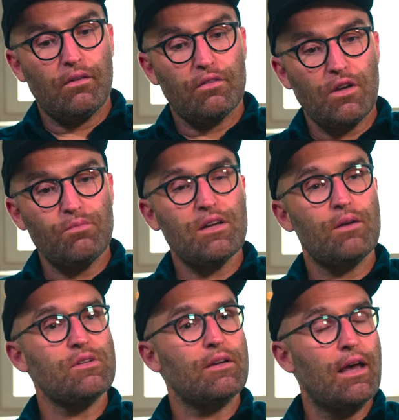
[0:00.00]

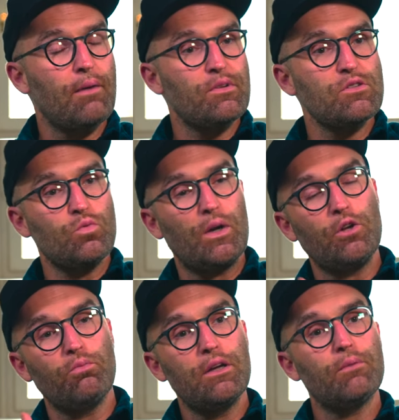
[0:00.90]
sometimes it happens when
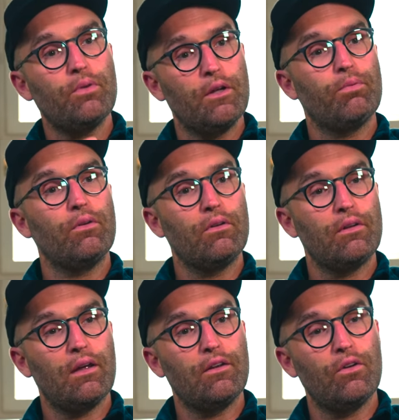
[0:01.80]
you meet
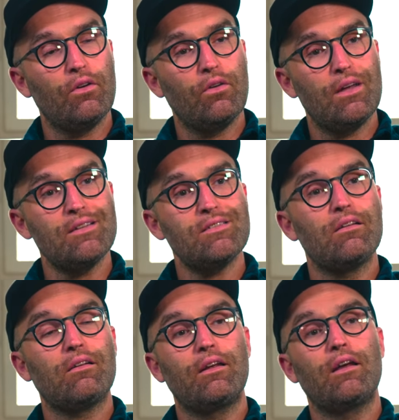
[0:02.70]
people that you
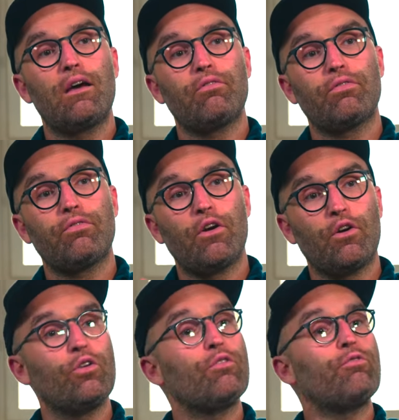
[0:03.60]
instantly have a
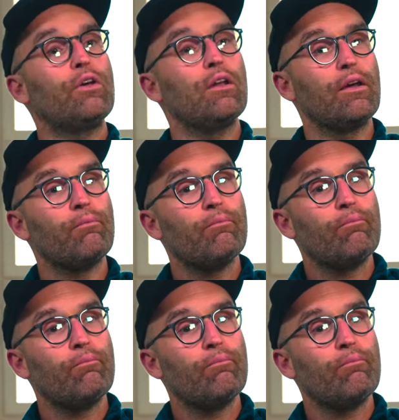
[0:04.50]
good feeling.